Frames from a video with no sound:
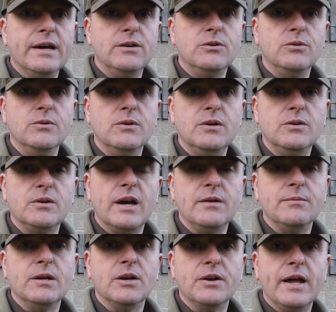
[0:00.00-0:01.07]
who gave
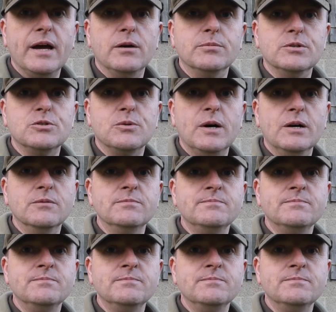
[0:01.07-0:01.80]
me a lot of help as well.